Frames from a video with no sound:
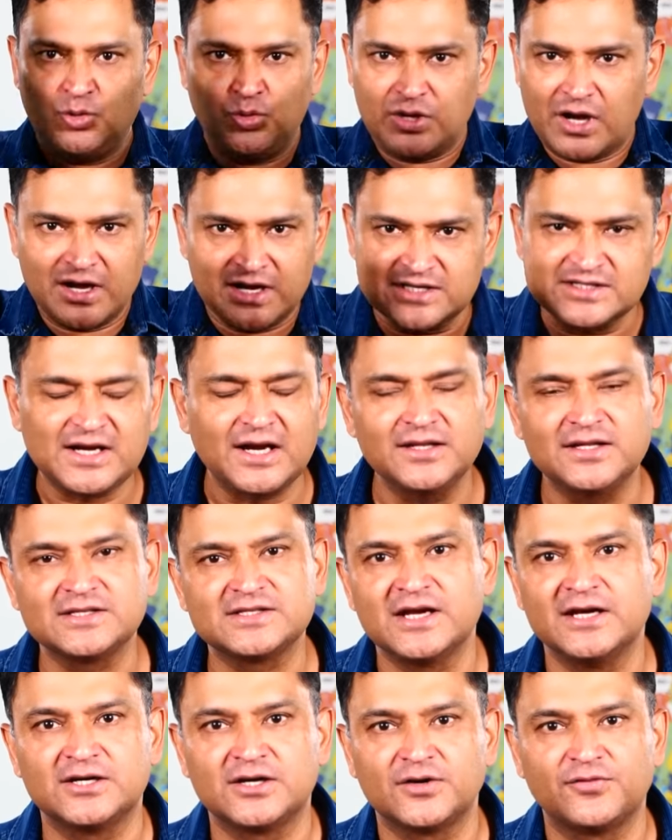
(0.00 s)
don't understand
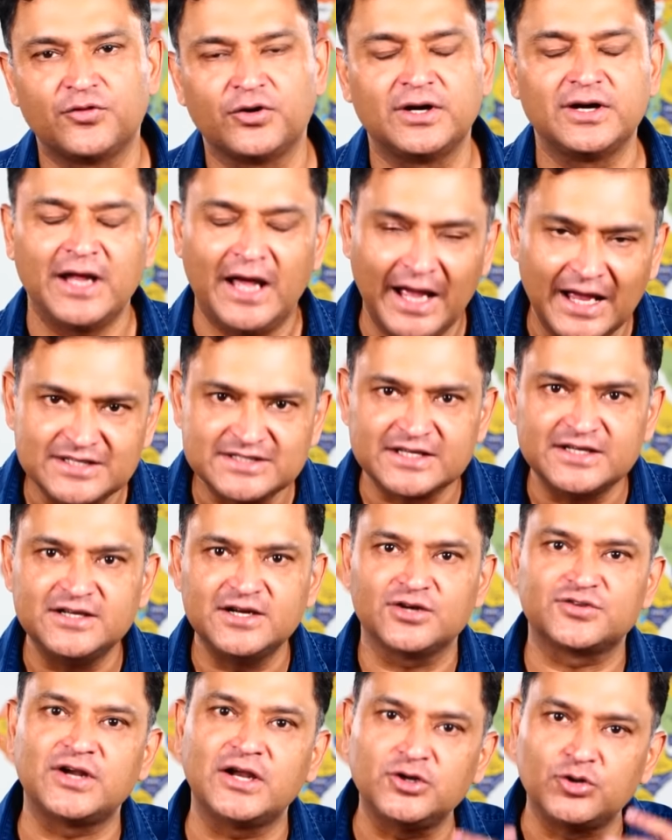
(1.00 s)
this hatred for India. Has
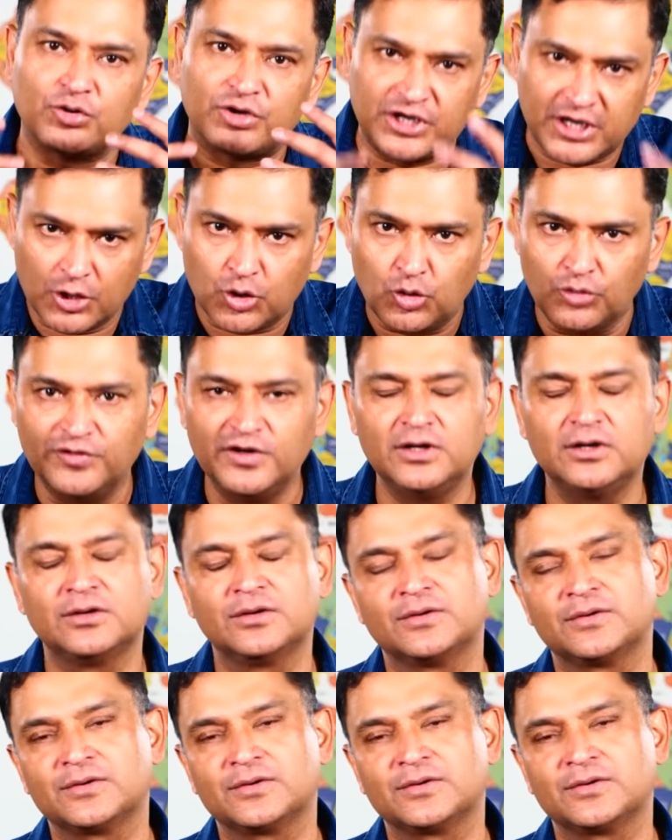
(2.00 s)
India tried to take over?